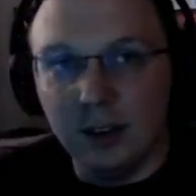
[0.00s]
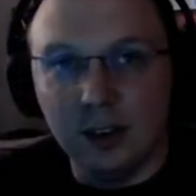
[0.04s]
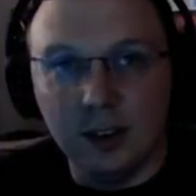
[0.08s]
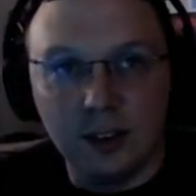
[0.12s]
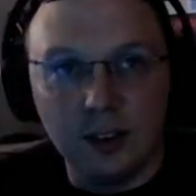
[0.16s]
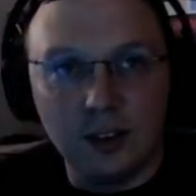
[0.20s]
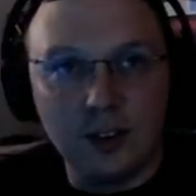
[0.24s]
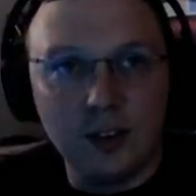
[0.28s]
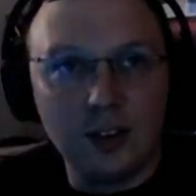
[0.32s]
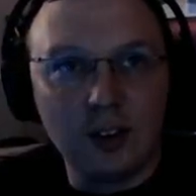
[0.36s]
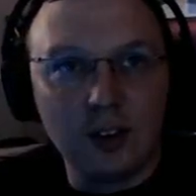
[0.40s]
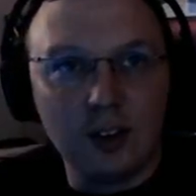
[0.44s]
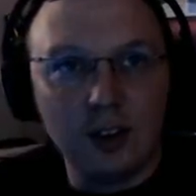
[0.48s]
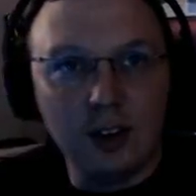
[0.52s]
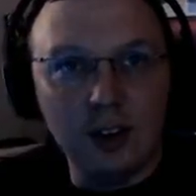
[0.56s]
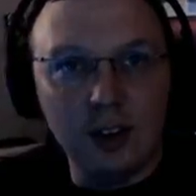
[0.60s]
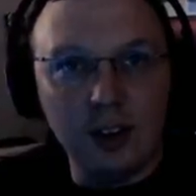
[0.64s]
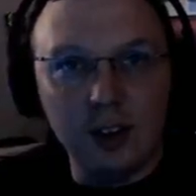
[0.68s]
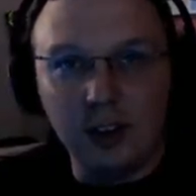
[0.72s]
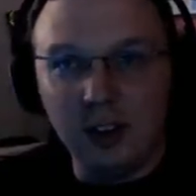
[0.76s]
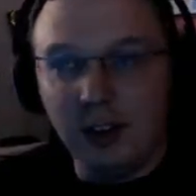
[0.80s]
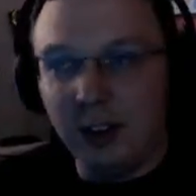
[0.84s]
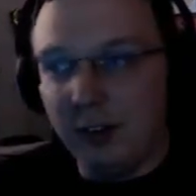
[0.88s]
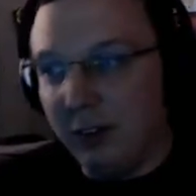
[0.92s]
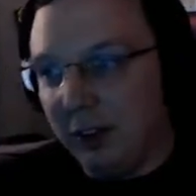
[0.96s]
it's
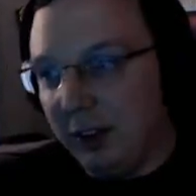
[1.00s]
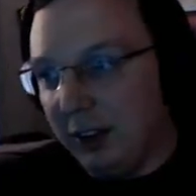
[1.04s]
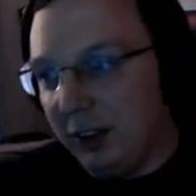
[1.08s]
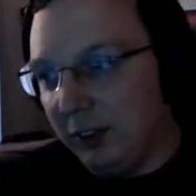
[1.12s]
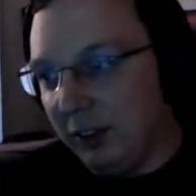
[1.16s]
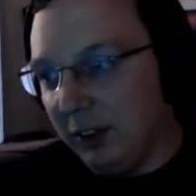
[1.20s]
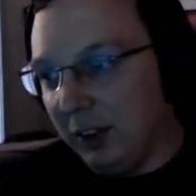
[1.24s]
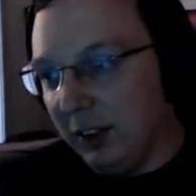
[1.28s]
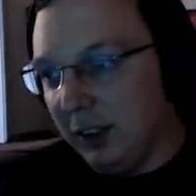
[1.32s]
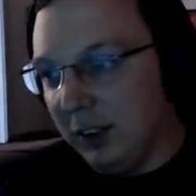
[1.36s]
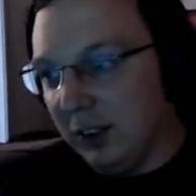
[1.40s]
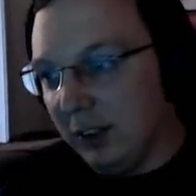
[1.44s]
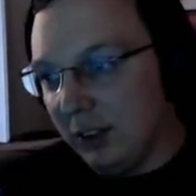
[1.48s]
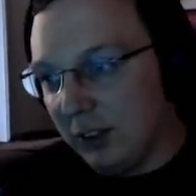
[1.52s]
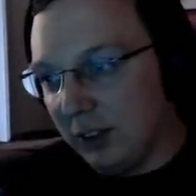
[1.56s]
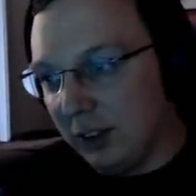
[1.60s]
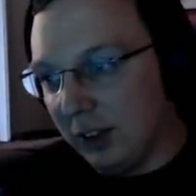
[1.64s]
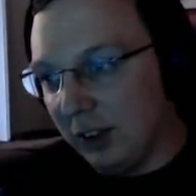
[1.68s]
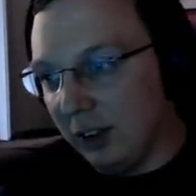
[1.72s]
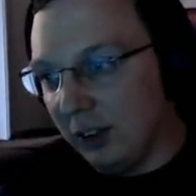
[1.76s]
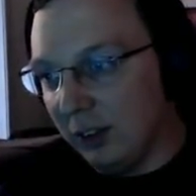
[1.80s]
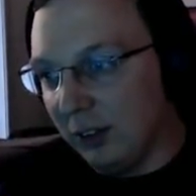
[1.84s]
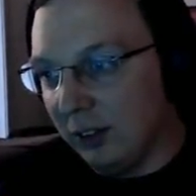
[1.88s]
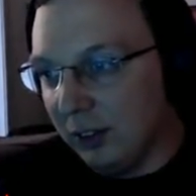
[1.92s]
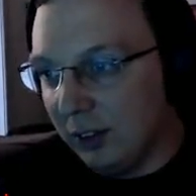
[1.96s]
clearly what you need, so
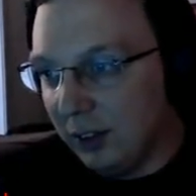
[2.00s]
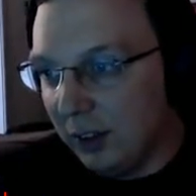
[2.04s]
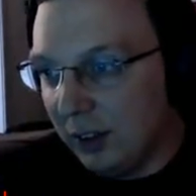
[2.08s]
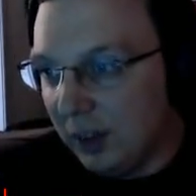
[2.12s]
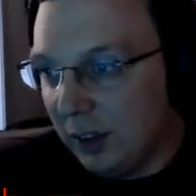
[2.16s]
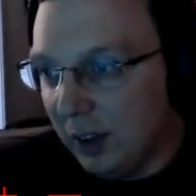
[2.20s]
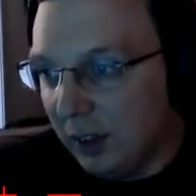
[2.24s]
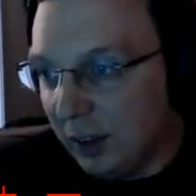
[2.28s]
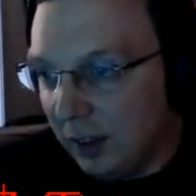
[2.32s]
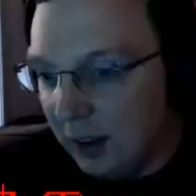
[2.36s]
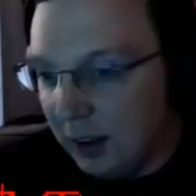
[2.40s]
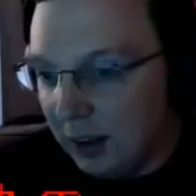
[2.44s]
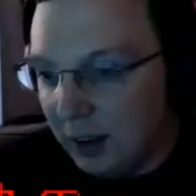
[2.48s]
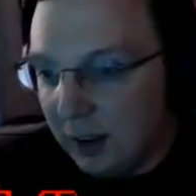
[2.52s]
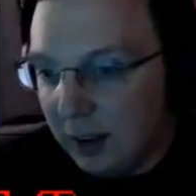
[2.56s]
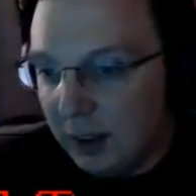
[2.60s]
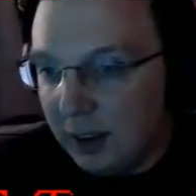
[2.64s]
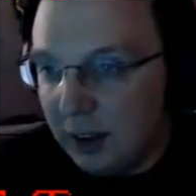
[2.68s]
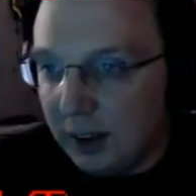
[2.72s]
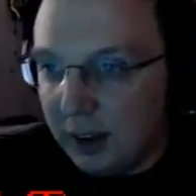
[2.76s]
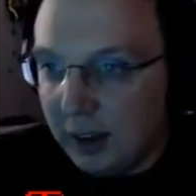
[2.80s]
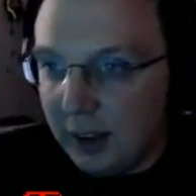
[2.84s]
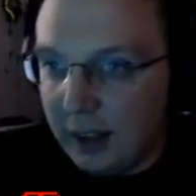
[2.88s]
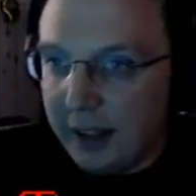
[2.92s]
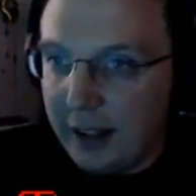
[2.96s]

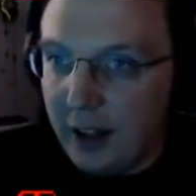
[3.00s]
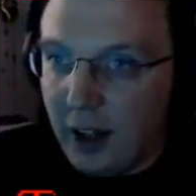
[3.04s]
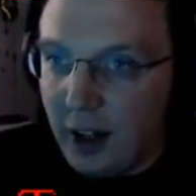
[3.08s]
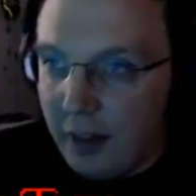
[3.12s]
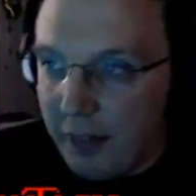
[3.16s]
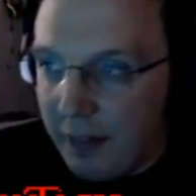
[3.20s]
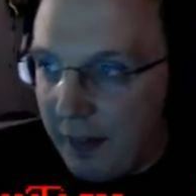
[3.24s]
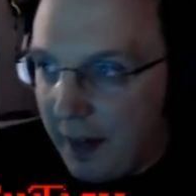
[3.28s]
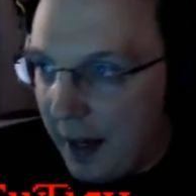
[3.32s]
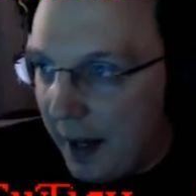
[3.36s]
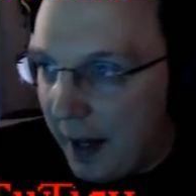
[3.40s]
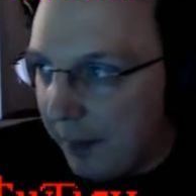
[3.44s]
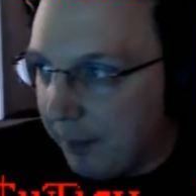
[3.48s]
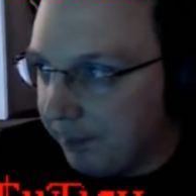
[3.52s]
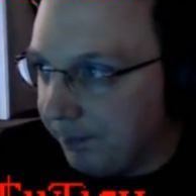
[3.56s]
get on that.